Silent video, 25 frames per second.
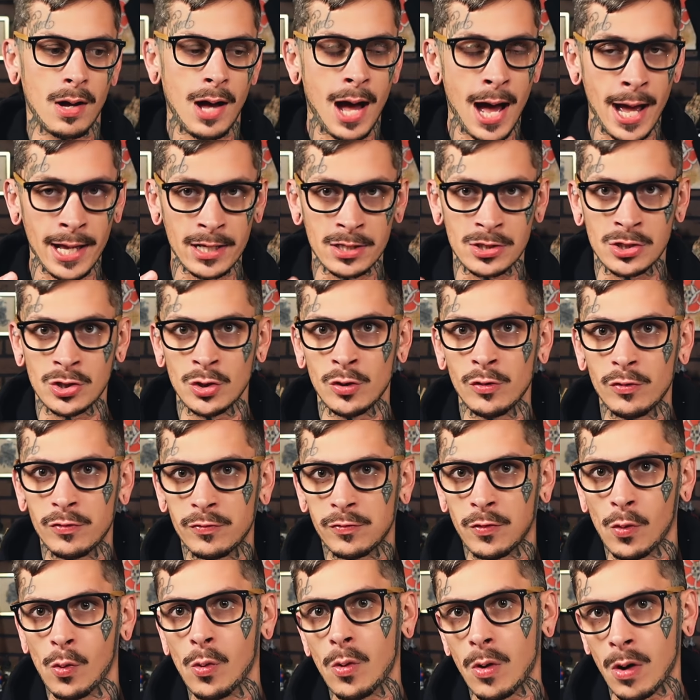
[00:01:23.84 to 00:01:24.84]
I do
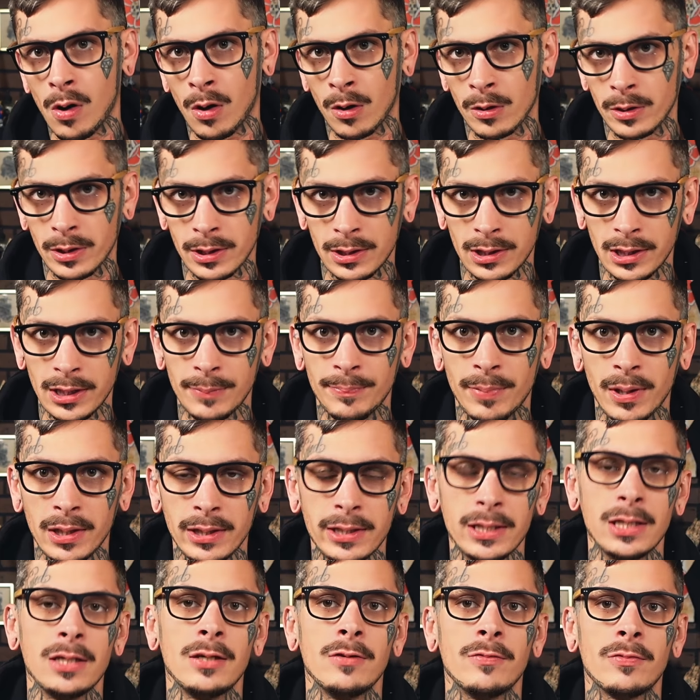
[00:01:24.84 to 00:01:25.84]
full-heartedly
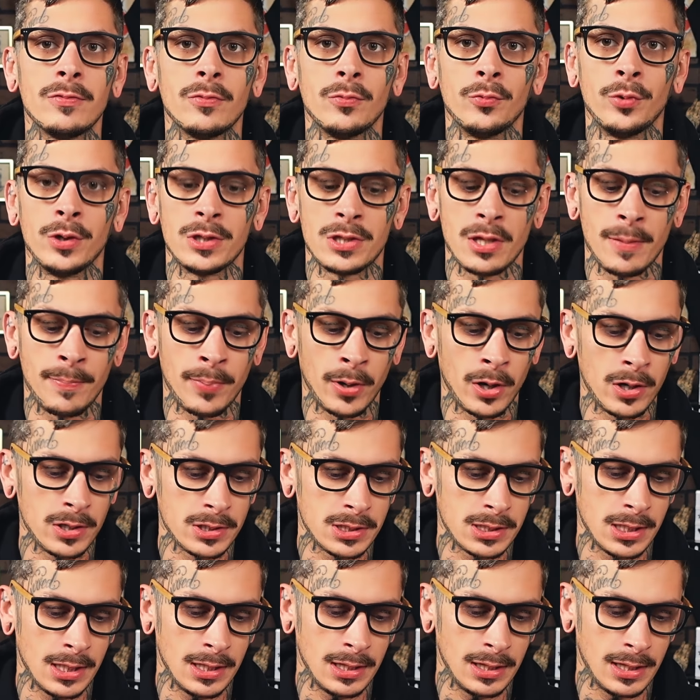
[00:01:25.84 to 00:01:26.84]
believe with a
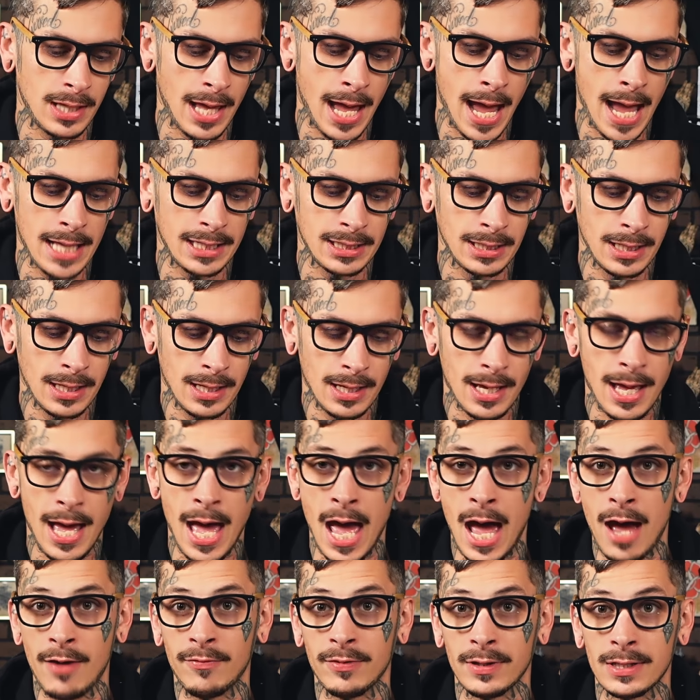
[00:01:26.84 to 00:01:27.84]
person that
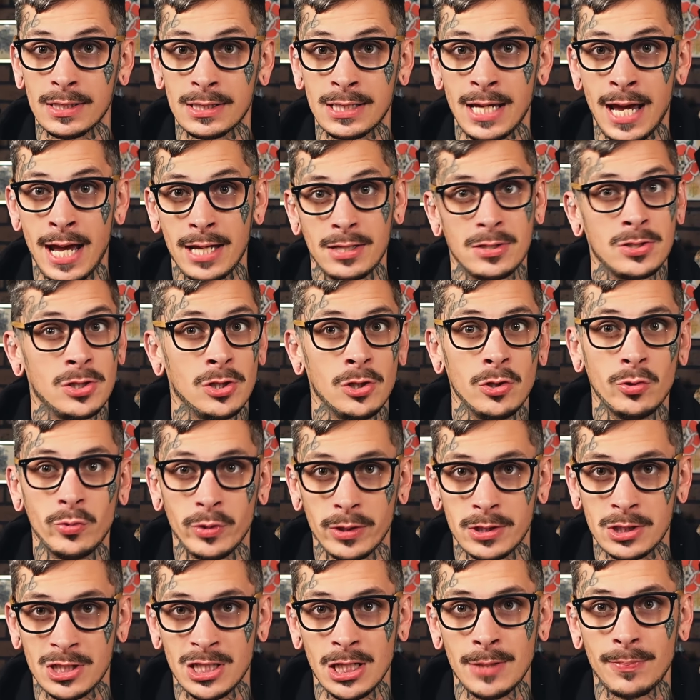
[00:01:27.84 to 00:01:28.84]
have tattooed
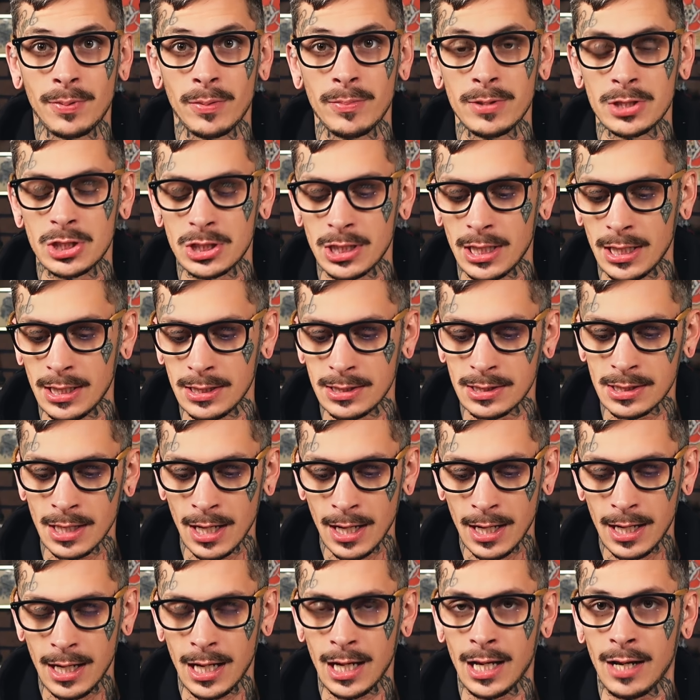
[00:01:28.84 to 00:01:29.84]
with cheaper machines
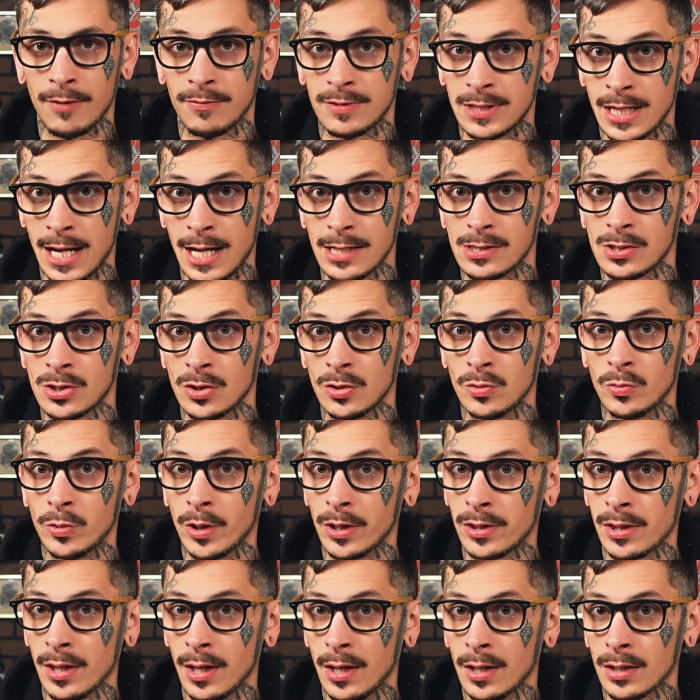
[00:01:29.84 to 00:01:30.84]
and have tattooed
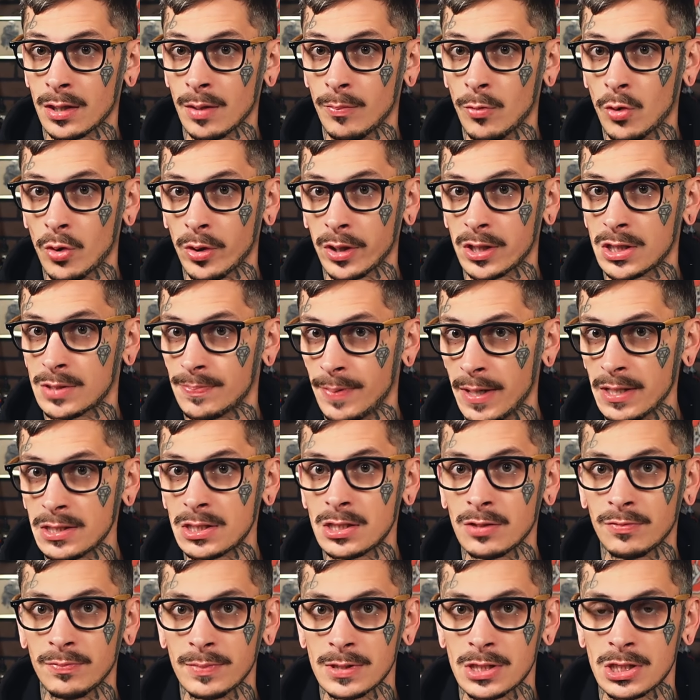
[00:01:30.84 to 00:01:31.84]
with the more
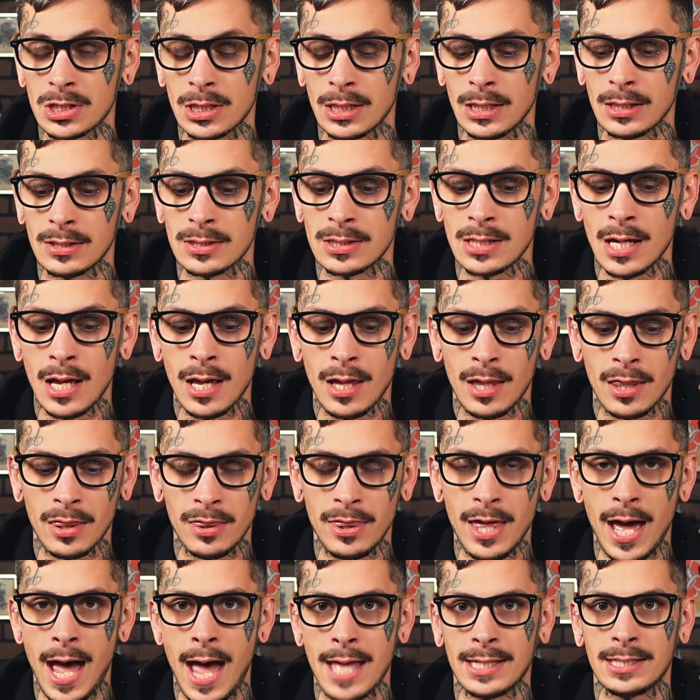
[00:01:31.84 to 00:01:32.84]
expensive machines
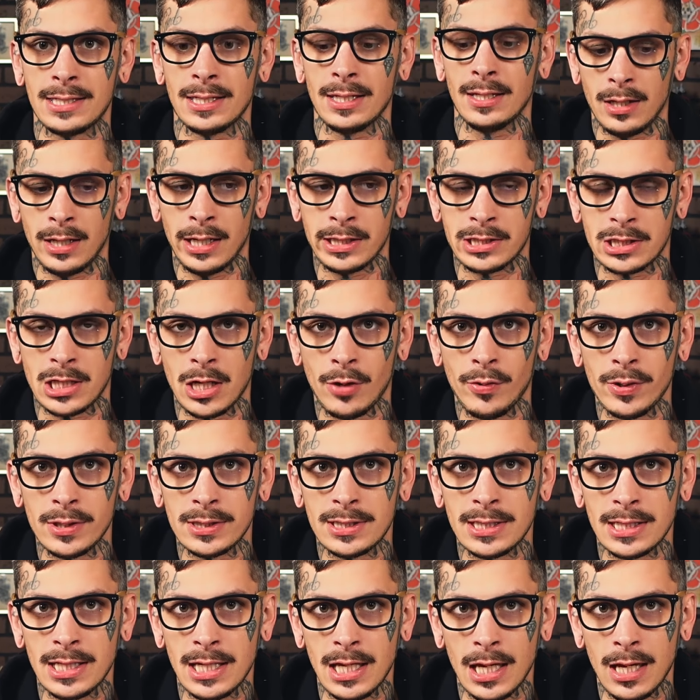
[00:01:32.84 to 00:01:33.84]
that it's going
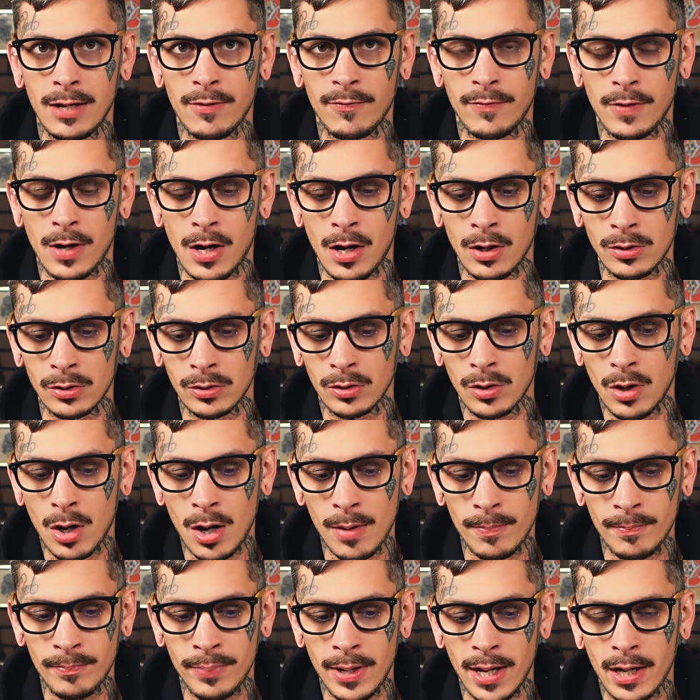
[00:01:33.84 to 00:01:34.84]
to give a
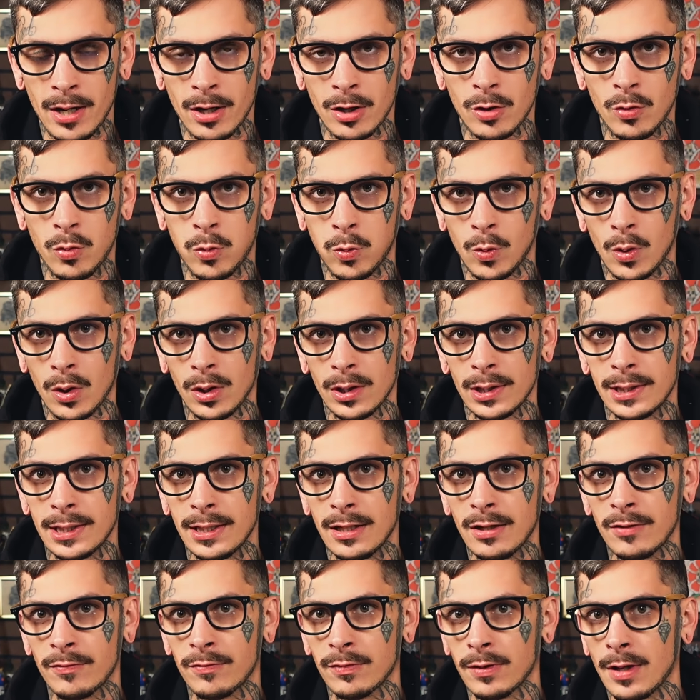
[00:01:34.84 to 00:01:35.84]
lot better
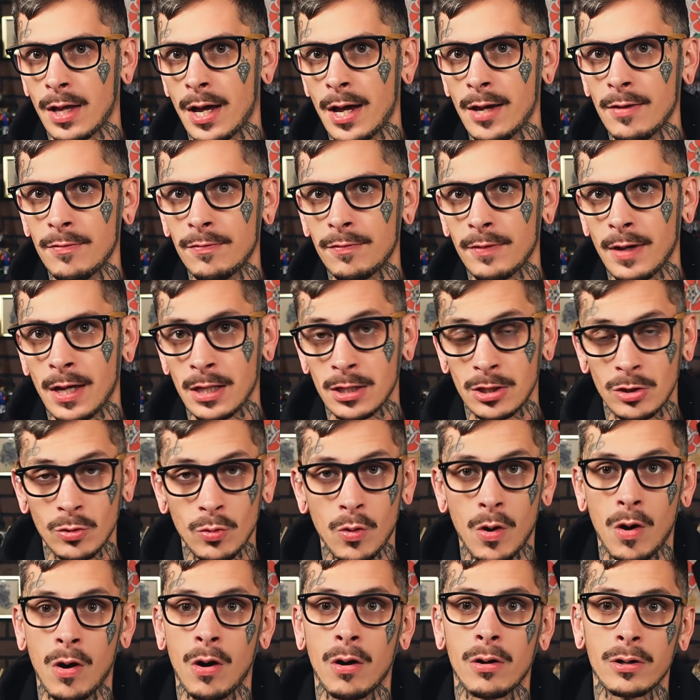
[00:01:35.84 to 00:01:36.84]
quality of life, and
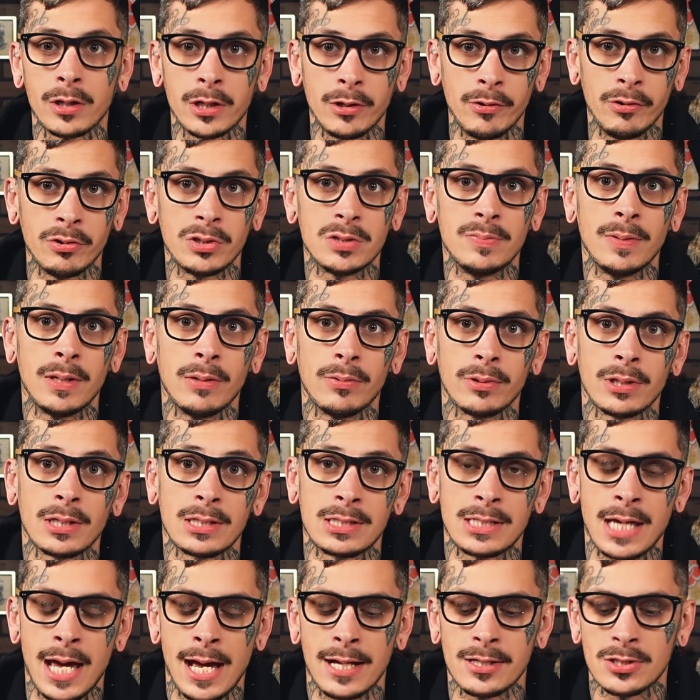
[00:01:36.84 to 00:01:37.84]
you are going to be able to
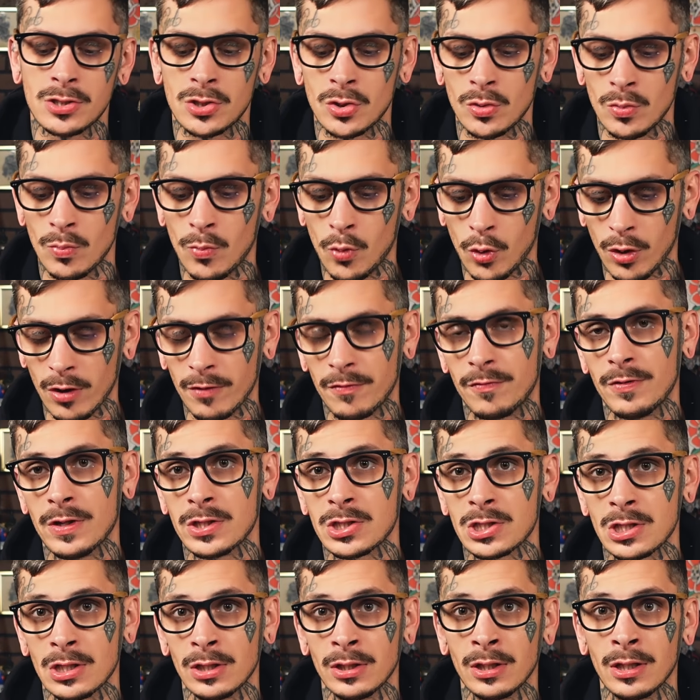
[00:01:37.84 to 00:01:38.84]
tattoo more
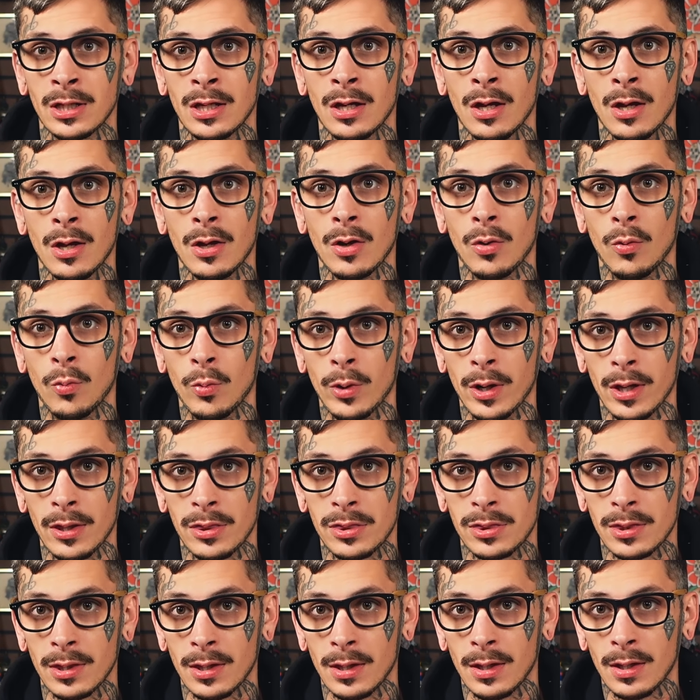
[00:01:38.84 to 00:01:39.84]
efficiently
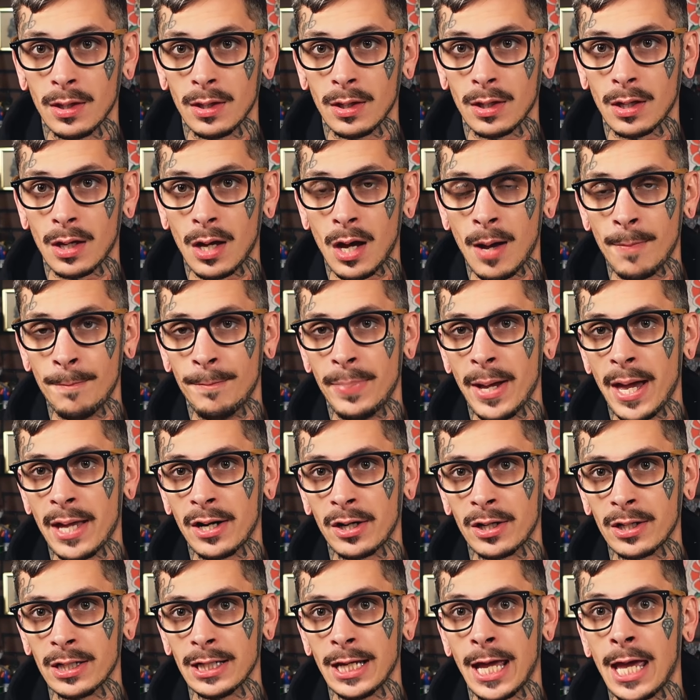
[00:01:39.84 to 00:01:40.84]
with a
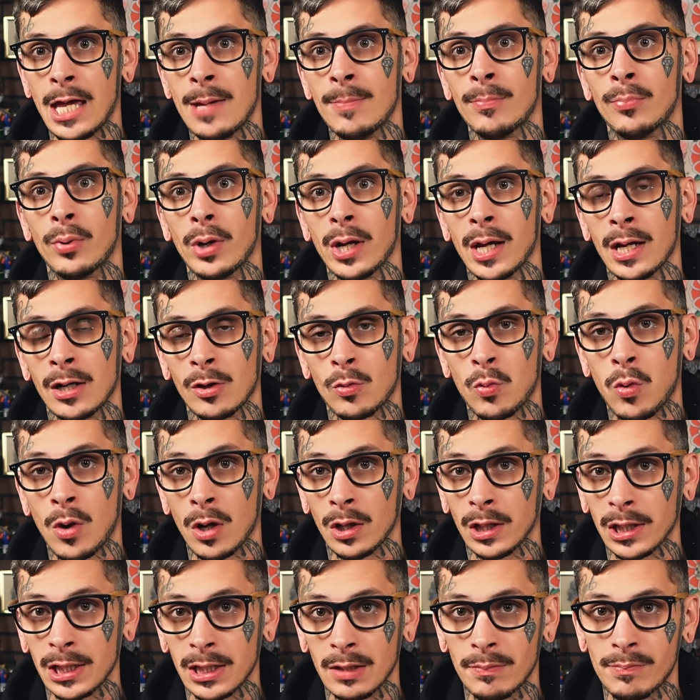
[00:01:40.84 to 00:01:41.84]
better name brand
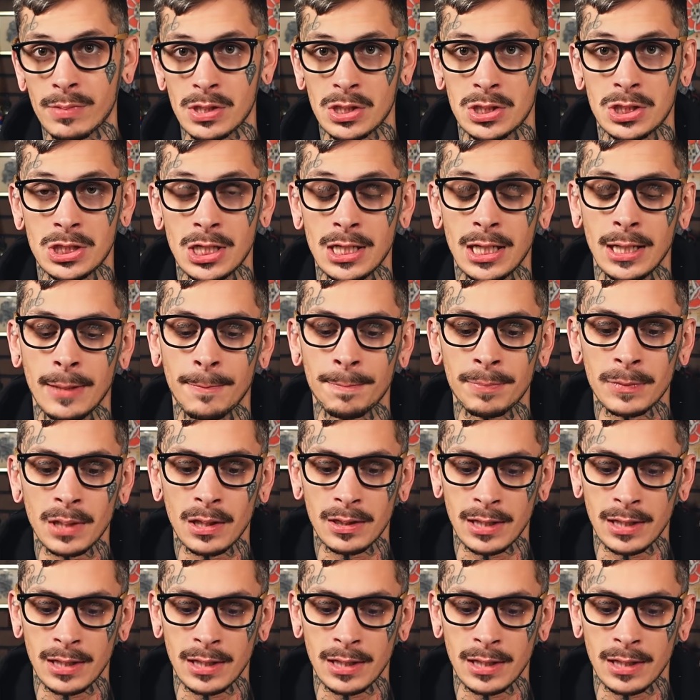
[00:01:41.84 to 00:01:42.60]
quality of machine.